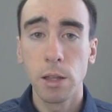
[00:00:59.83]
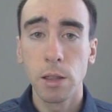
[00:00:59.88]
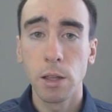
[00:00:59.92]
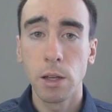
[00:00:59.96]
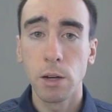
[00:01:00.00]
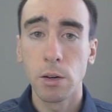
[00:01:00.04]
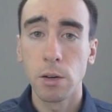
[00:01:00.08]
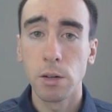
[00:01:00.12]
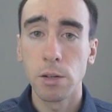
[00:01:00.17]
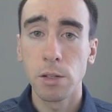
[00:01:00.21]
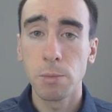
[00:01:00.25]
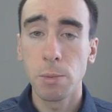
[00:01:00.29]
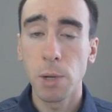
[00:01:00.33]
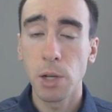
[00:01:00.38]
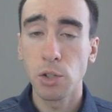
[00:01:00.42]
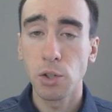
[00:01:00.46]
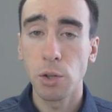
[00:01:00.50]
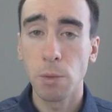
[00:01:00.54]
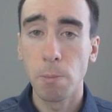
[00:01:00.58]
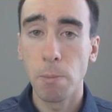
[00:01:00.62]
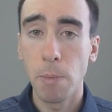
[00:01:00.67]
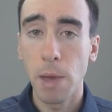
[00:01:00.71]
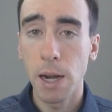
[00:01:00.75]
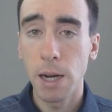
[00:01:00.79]
there are
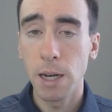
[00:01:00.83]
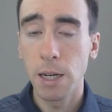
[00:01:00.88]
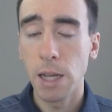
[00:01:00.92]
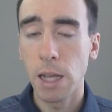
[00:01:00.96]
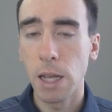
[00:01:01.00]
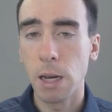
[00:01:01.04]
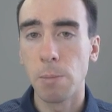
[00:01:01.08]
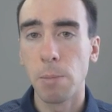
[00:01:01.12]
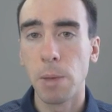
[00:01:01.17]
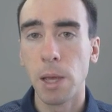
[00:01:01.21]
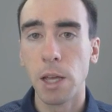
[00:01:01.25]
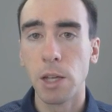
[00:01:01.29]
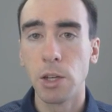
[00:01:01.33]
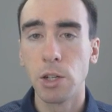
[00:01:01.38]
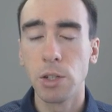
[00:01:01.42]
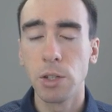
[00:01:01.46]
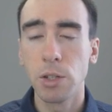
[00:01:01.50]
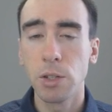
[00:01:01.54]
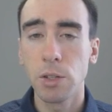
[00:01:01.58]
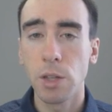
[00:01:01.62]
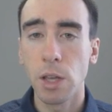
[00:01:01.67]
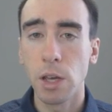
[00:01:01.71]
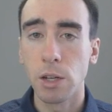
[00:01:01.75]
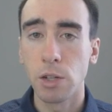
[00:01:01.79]
special metadata
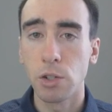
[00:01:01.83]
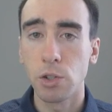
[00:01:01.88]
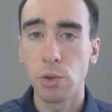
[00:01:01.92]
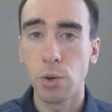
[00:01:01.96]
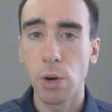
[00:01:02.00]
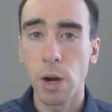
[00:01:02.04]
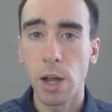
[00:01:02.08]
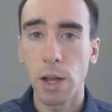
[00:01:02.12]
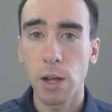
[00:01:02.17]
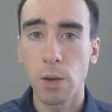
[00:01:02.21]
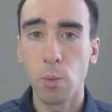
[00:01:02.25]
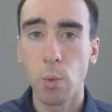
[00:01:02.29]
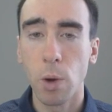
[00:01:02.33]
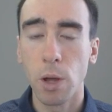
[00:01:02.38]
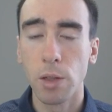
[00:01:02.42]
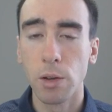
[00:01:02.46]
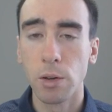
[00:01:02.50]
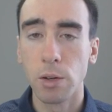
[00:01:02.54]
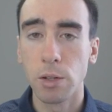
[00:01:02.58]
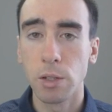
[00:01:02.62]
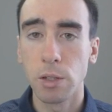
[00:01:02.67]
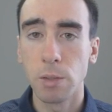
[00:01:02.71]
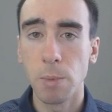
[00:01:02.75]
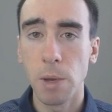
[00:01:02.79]
pages that track
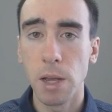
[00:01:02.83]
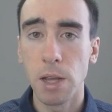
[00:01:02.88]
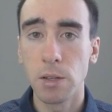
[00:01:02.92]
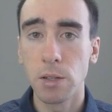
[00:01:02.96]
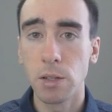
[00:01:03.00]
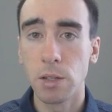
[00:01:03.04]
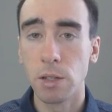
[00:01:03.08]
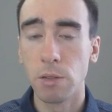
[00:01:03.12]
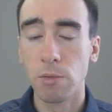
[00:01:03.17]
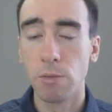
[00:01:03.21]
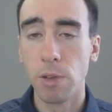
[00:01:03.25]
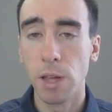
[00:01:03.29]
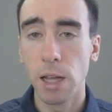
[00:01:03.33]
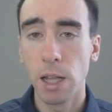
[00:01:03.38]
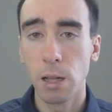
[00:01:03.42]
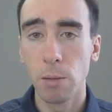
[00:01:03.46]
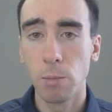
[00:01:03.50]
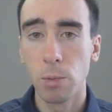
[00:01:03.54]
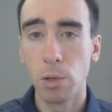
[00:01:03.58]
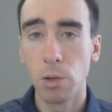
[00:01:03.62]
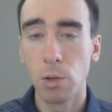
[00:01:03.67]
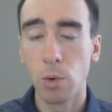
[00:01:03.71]
whether space is available